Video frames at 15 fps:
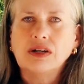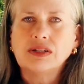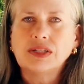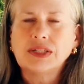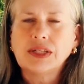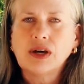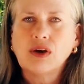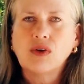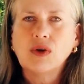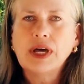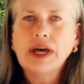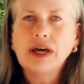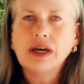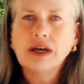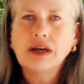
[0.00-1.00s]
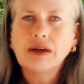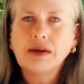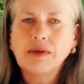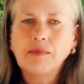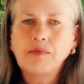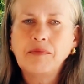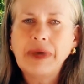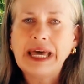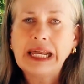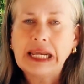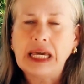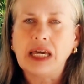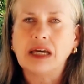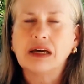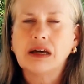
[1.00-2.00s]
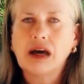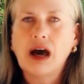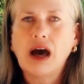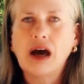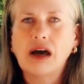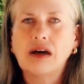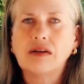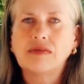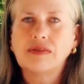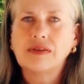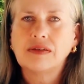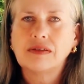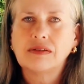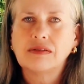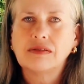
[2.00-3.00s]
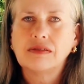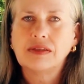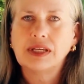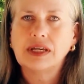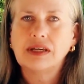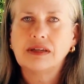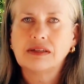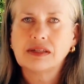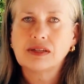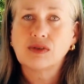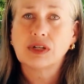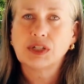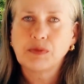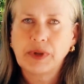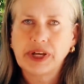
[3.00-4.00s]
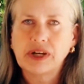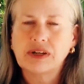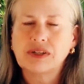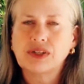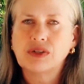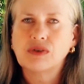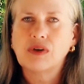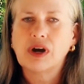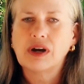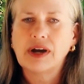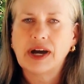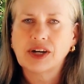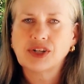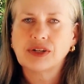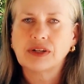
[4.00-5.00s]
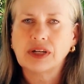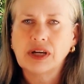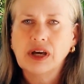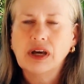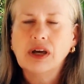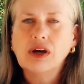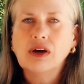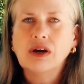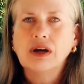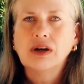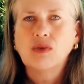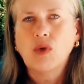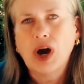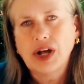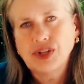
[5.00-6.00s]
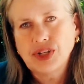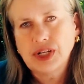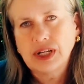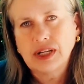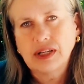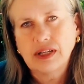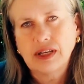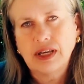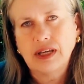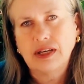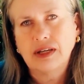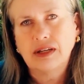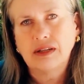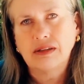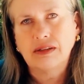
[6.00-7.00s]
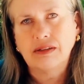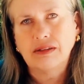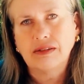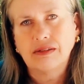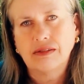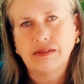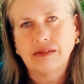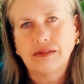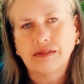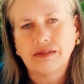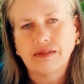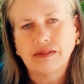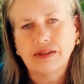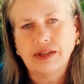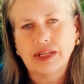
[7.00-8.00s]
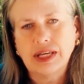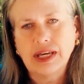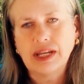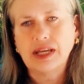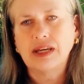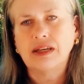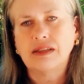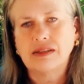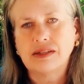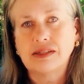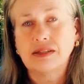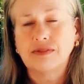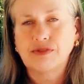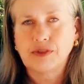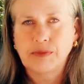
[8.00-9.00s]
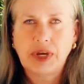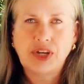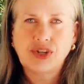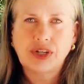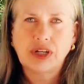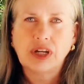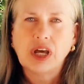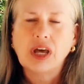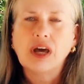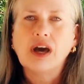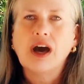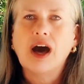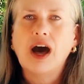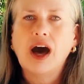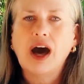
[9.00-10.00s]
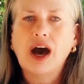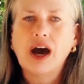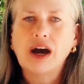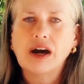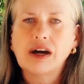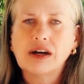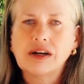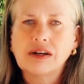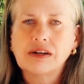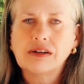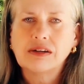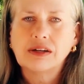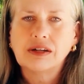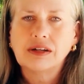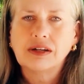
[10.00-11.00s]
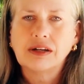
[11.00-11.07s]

So many of the source players who are actually watching and getting this information are